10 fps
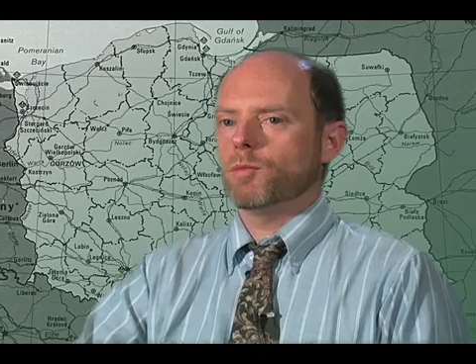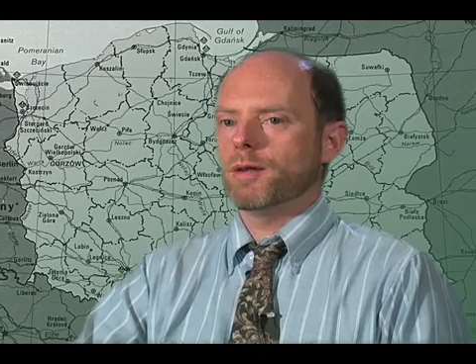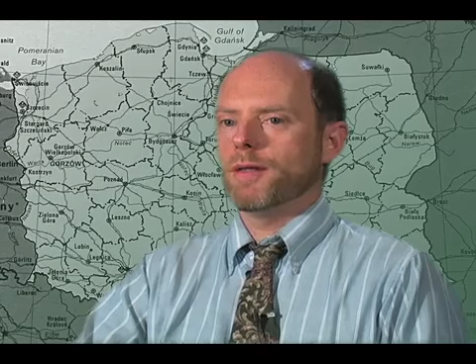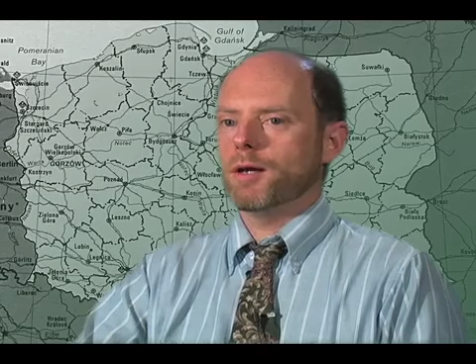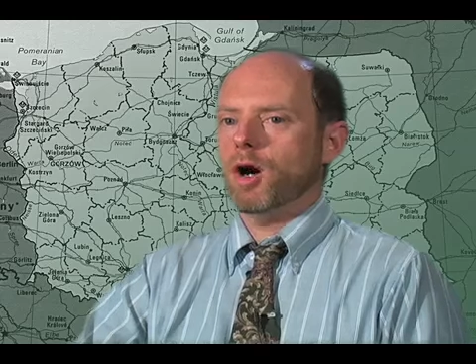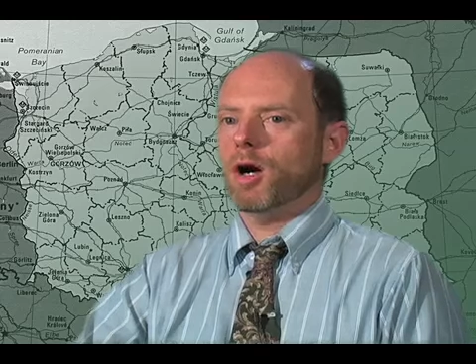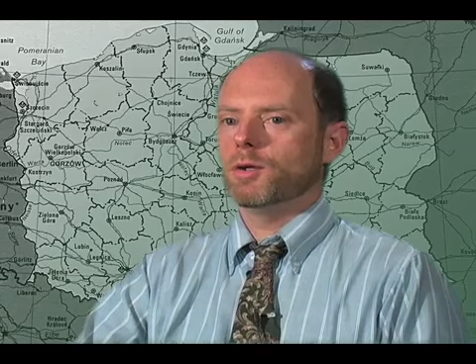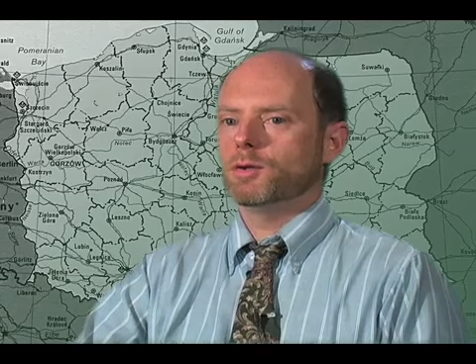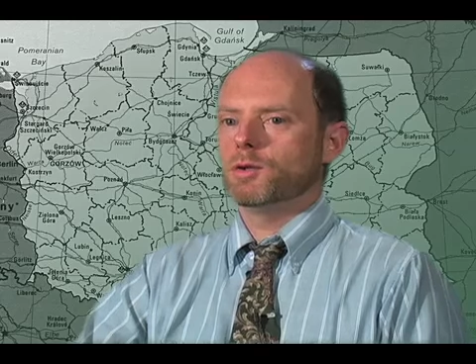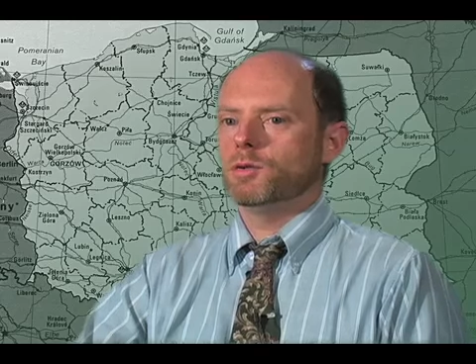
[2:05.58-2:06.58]
with a
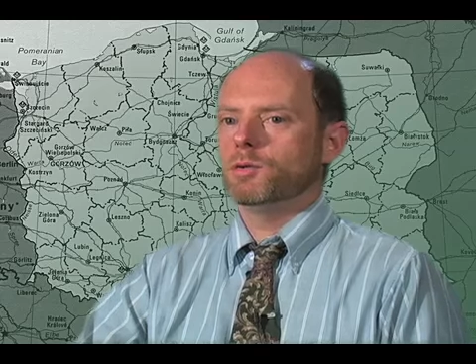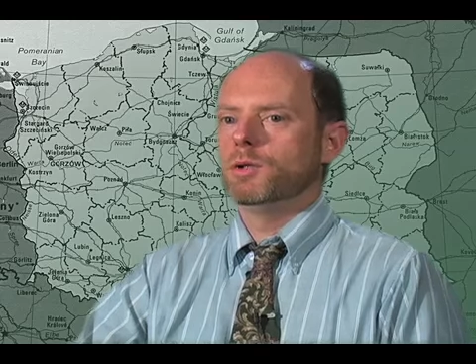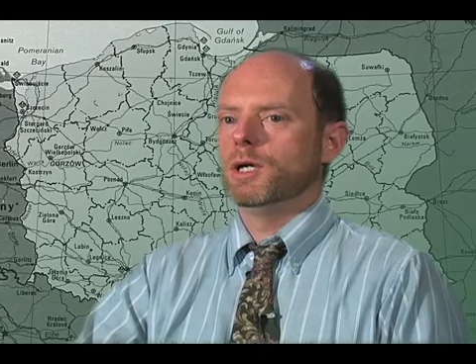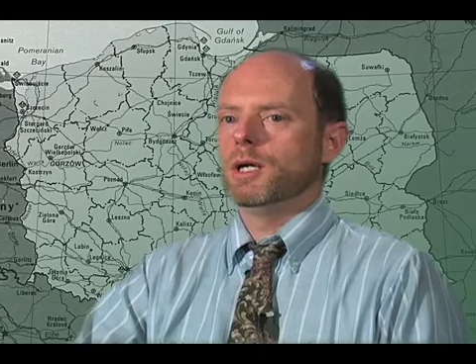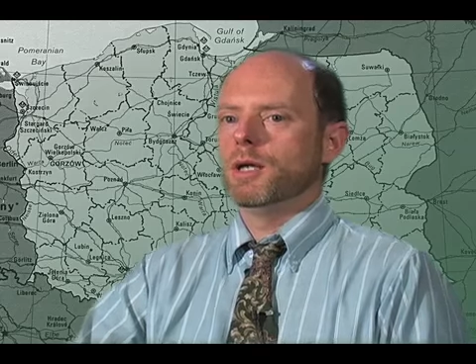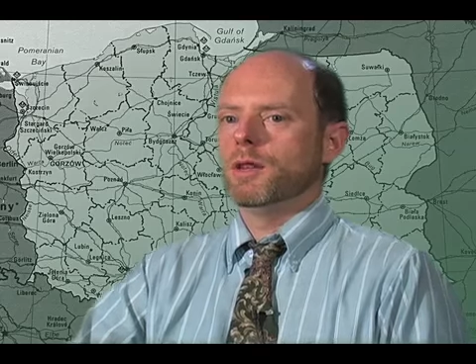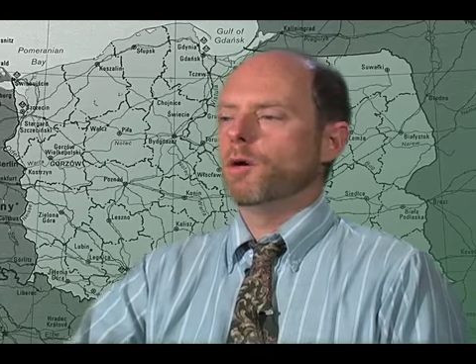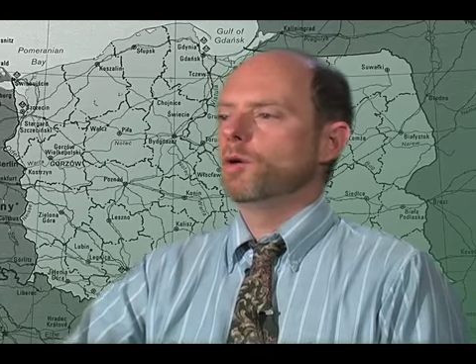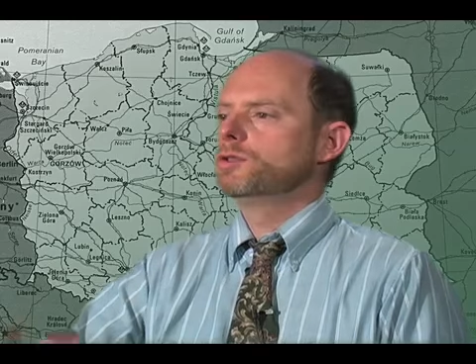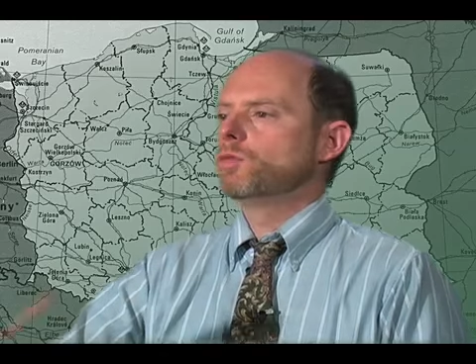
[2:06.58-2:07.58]
call to
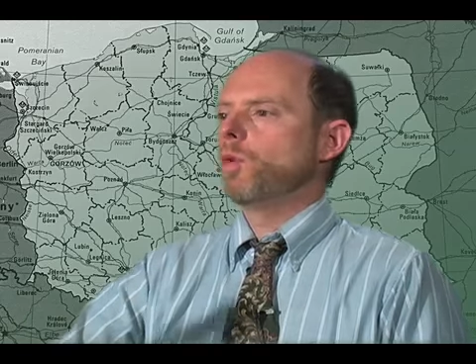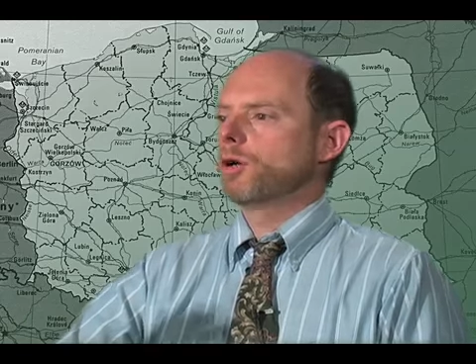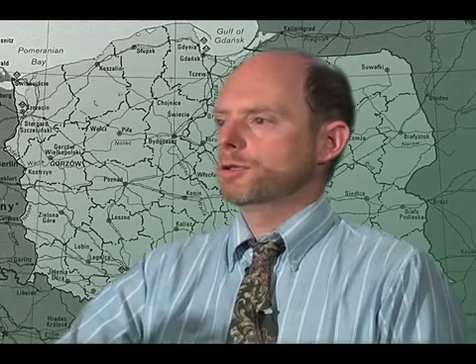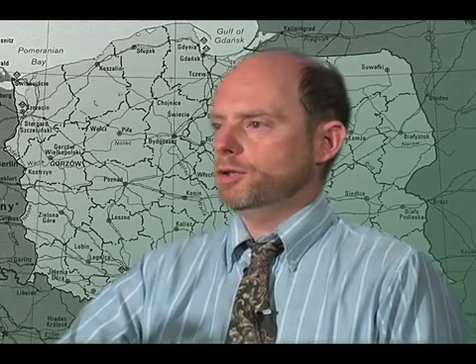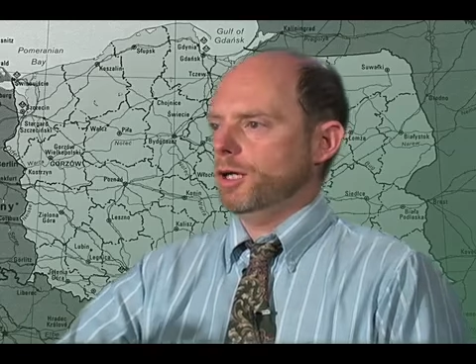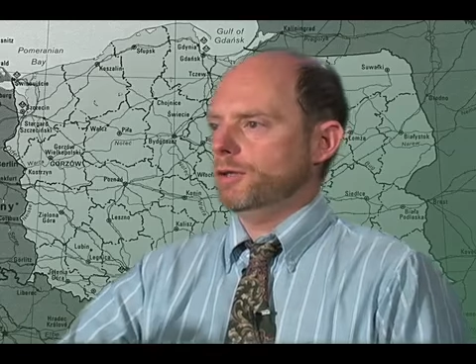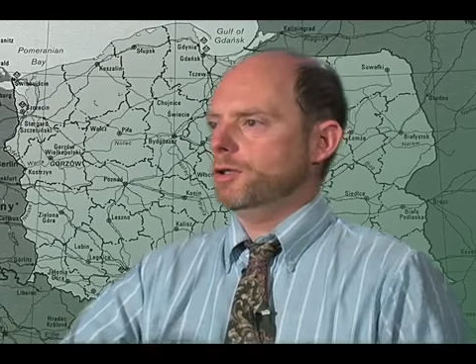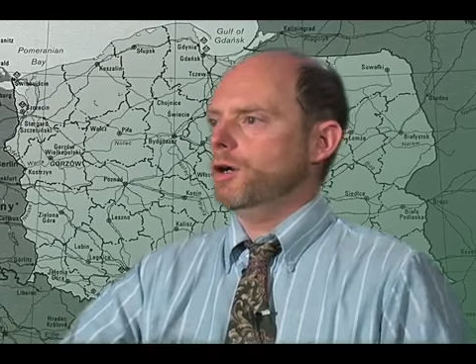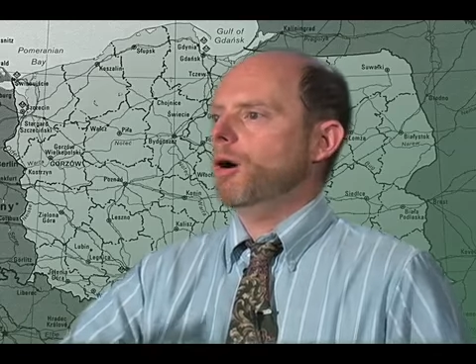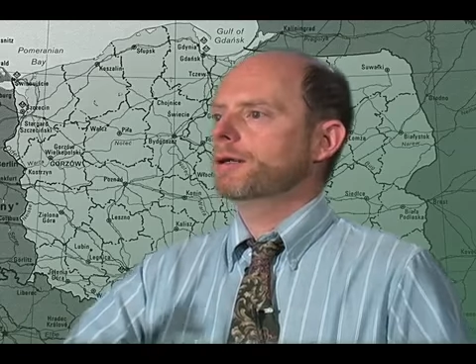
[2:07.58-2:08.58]
those in Warsaw
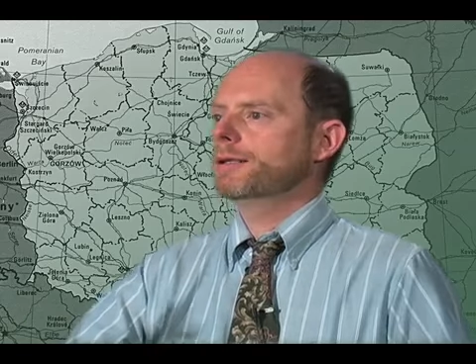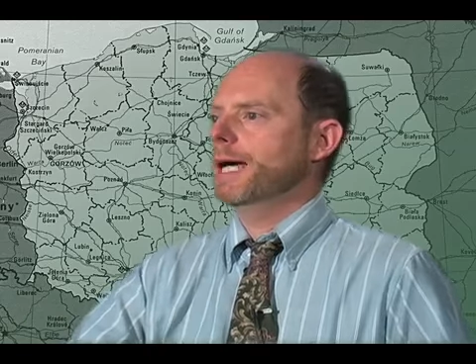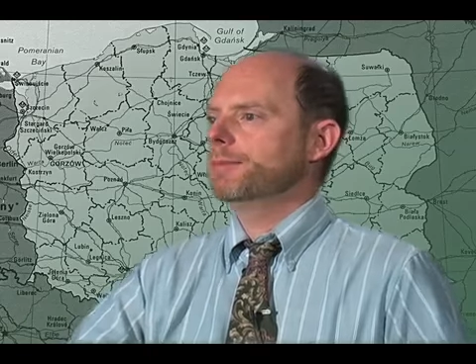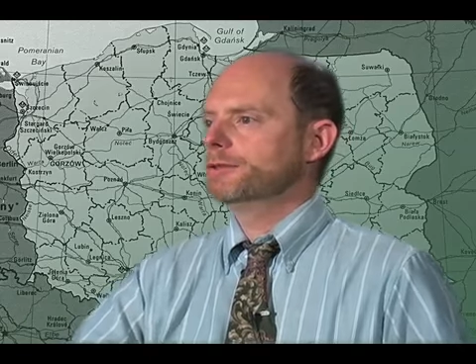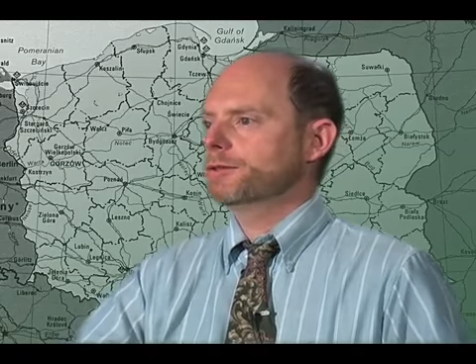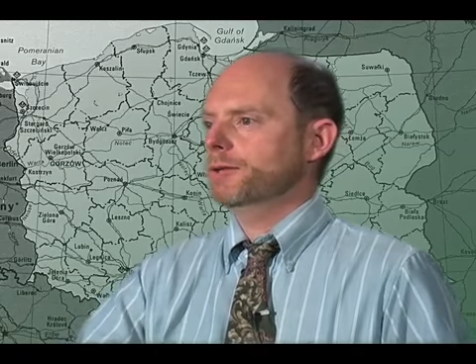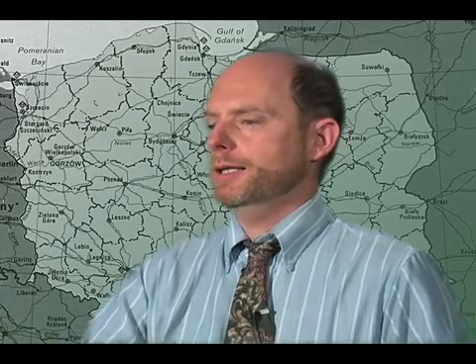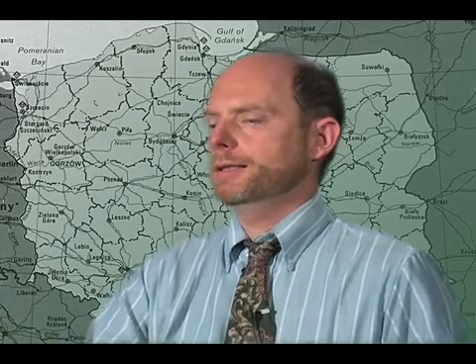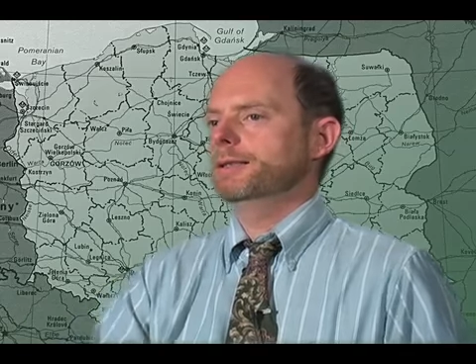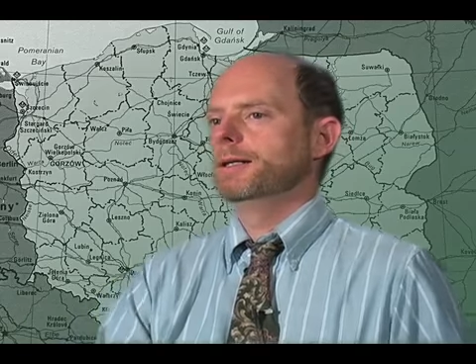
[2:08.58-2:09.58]
to go out and
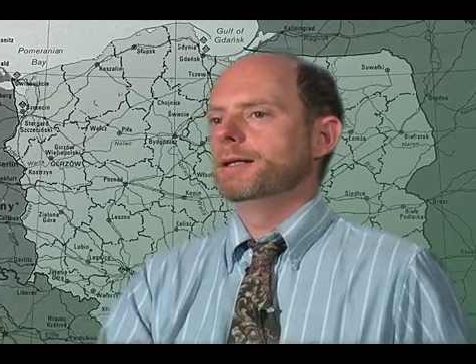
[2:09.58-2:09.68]
demonstrate.